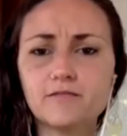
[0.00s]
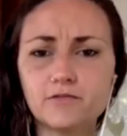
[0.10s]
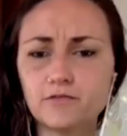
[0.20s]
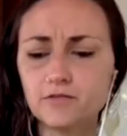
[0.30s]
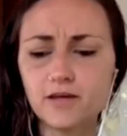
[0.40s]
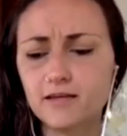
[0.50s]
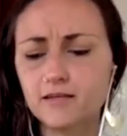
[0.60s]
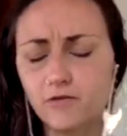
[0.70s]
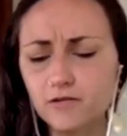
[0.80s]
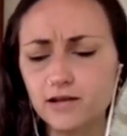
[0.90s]
If you, yeah,
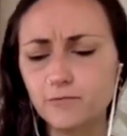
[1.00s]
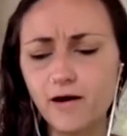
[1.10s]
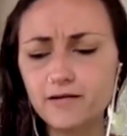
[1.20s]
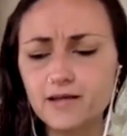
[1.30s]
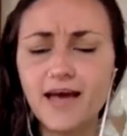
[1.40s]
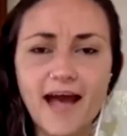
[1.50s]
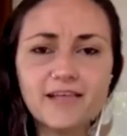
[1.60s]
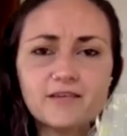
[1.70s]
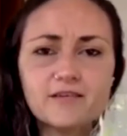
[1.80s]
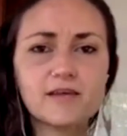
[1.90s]
totally. Why?
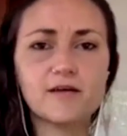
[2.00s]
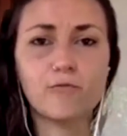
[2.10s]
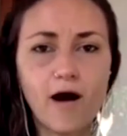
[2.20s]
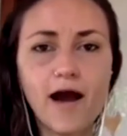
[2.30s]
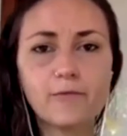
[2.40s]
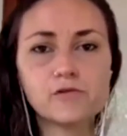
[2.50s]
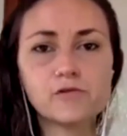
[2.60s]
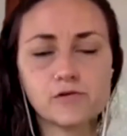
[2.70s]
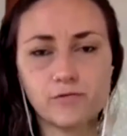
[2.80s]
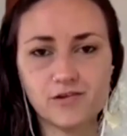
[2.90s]
Ask yourself, why
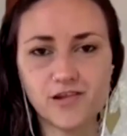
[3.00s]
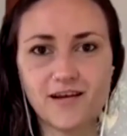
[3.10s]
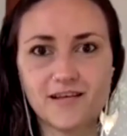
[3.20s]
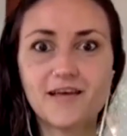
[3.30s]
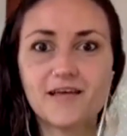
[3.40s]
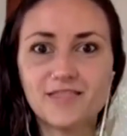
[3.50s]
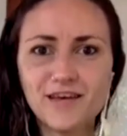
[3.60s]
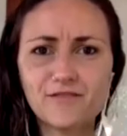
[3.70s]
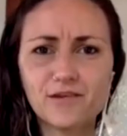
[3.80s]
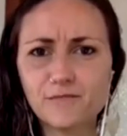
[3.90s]
wouldn't you want to share it?
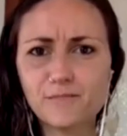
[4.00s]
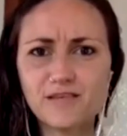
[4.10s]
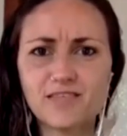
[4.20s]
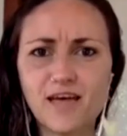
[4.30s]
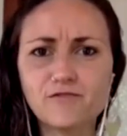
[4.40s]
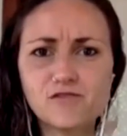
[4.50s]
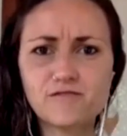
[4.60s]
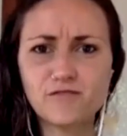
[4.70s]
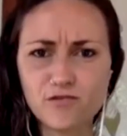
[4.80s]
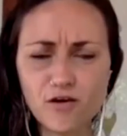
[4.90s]
Think of it. You would be selfish
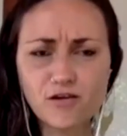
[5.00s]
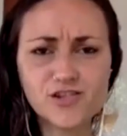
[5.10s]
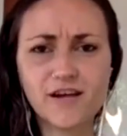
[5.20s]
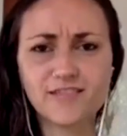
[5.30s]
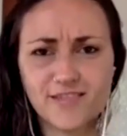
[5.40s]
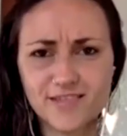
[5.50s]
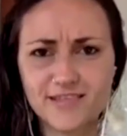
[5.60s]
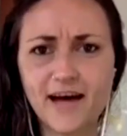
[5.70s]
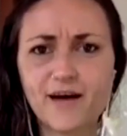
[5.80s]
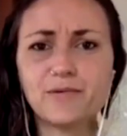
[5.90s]
if you're not sharing this
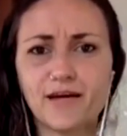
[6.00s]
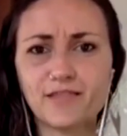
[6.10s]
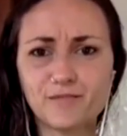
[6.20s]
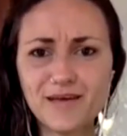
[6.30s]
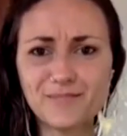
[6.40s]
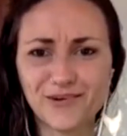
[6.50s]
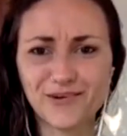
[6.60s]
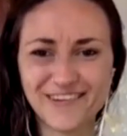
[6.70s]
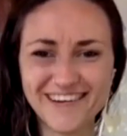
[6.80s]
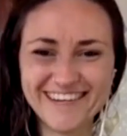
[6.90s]
and helping other people, right?